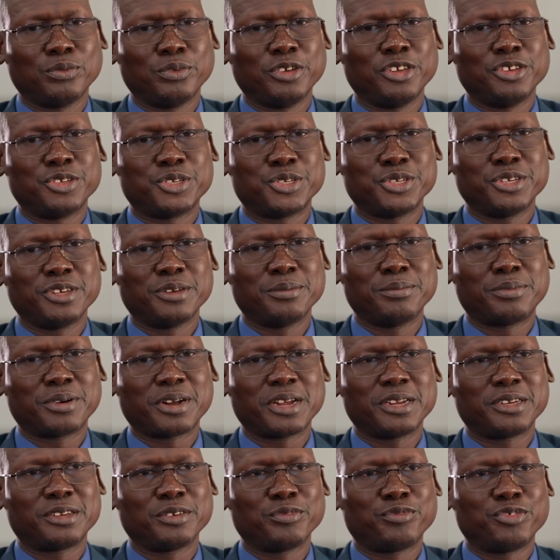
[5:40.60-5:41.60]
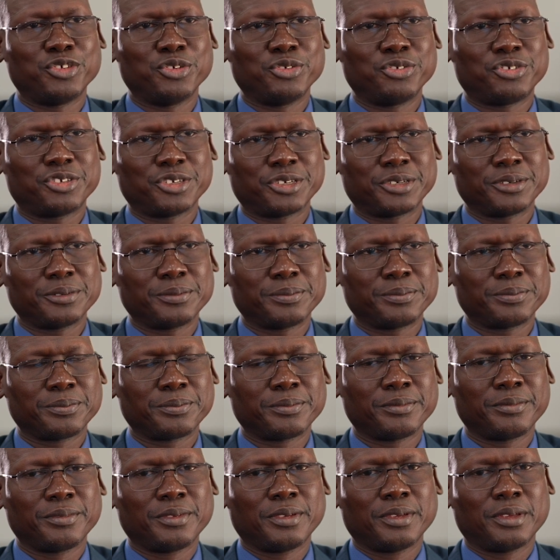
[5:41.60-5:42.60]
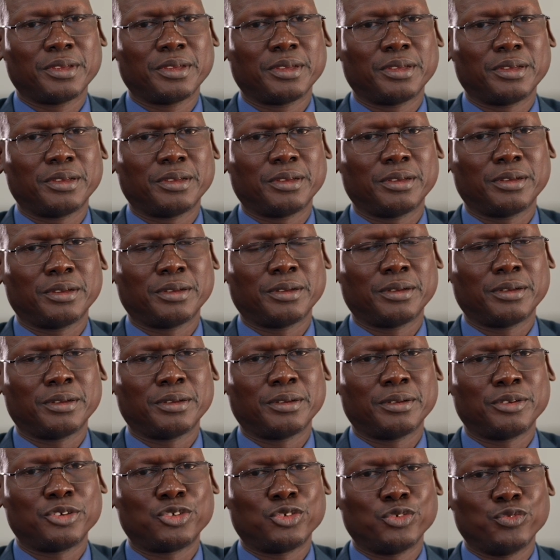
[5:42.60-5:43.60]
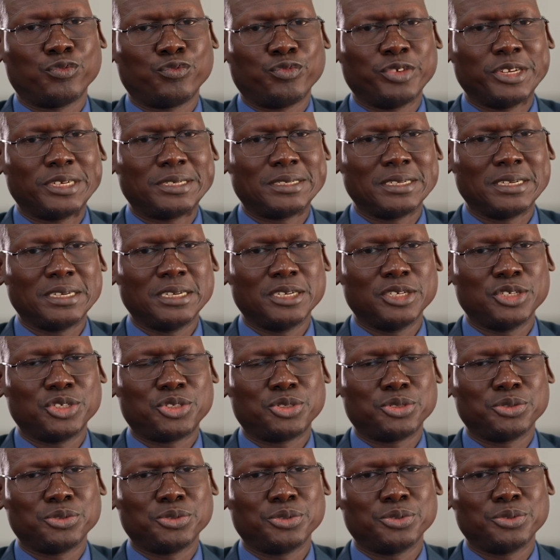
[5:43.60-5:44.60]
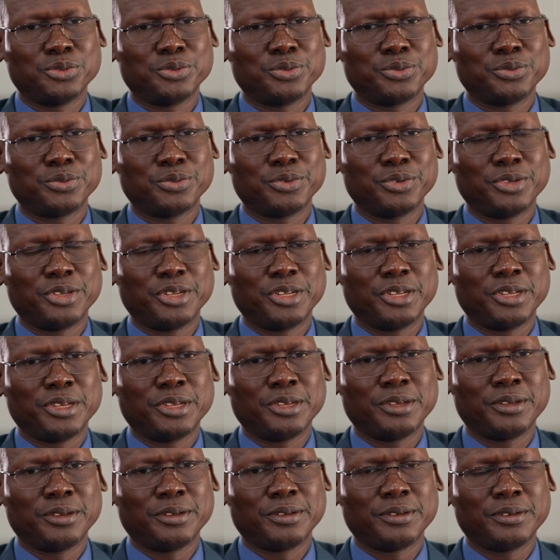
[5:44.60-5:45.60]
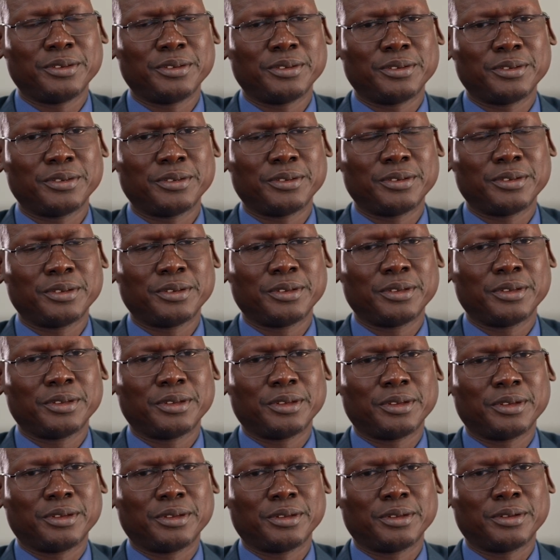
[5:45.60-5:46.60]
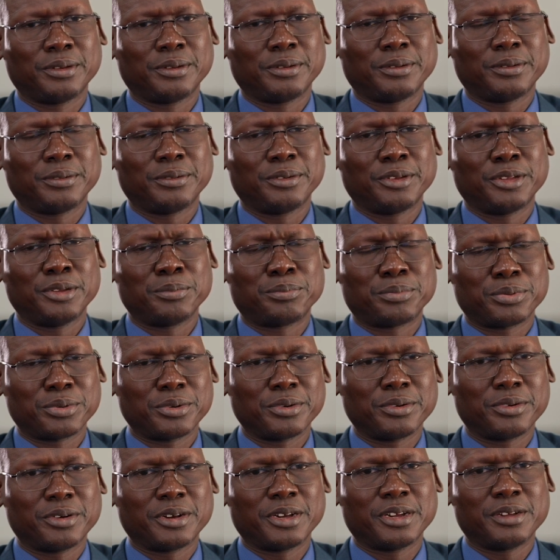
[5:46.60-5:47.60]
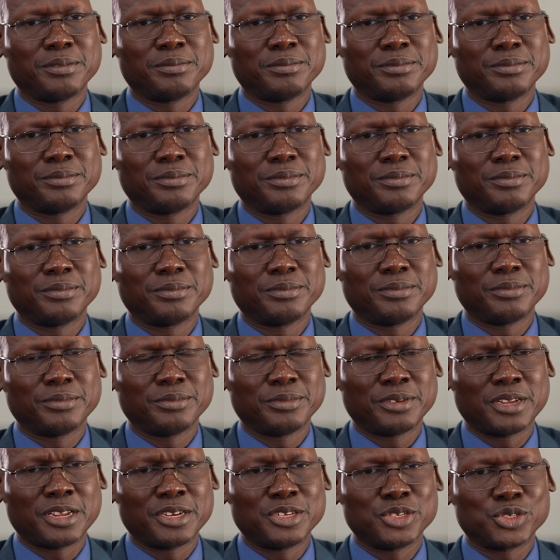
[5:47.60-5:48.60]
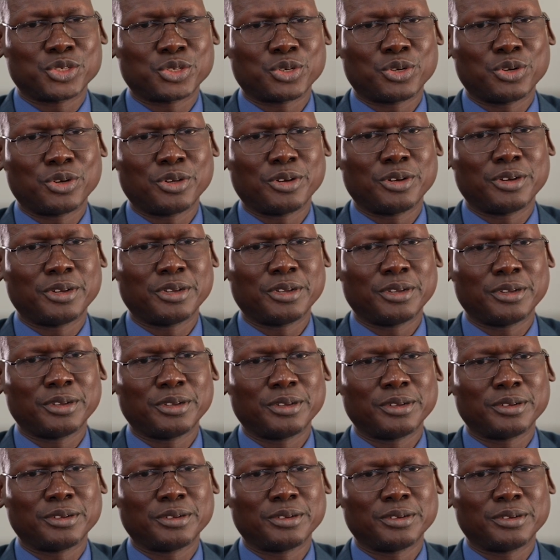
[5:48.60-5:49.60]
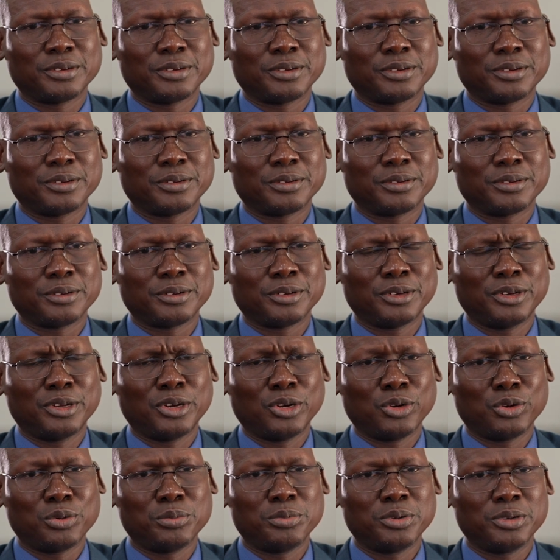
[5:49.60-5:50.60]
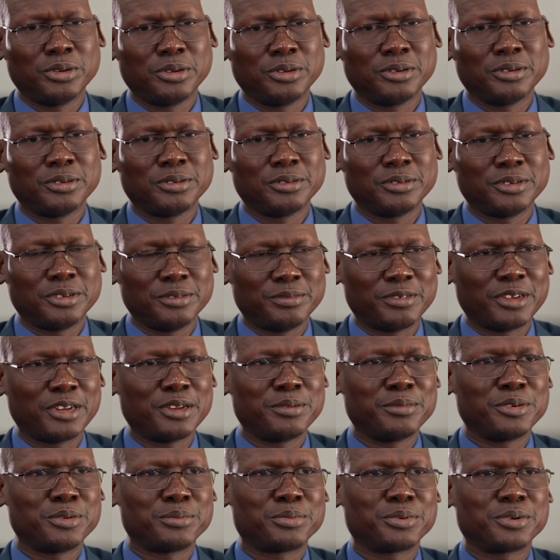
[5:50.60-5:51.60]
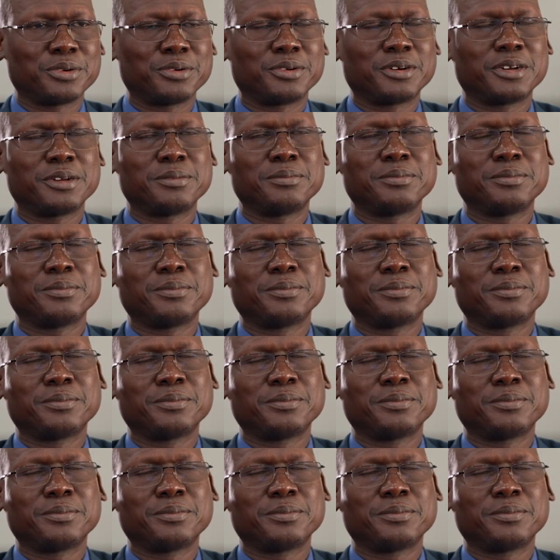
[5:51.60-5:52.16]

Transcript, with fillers: we see a brighter future uh, to fit into the, uh, the program that is called uh, uh, Global Development Program,